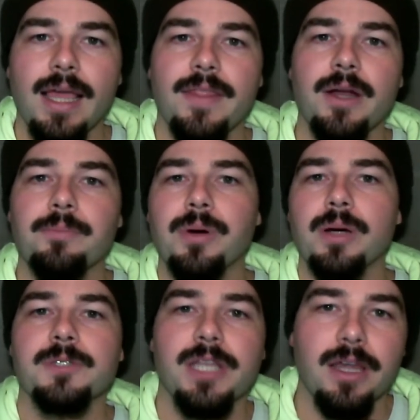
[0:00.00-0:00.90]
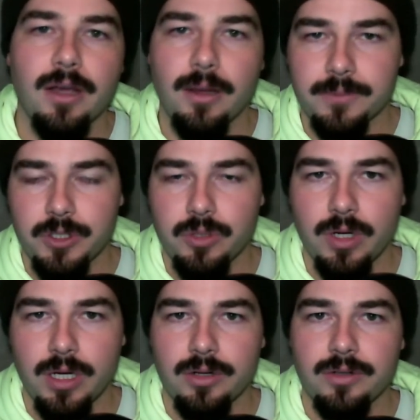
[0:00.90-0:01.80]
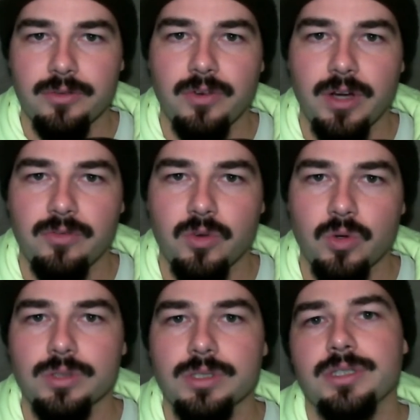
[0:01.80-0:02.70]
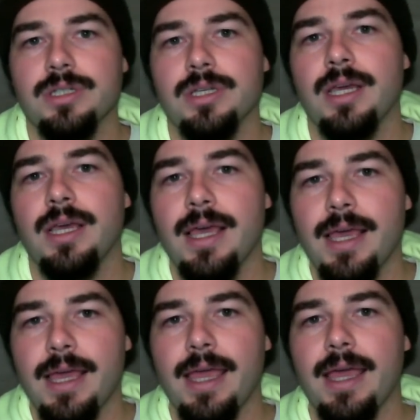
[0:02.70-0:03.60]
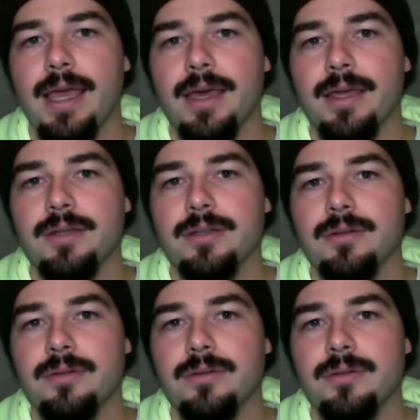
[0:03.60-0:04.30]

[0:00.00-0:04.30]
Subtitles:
and then it bumps that up to 105 volts. And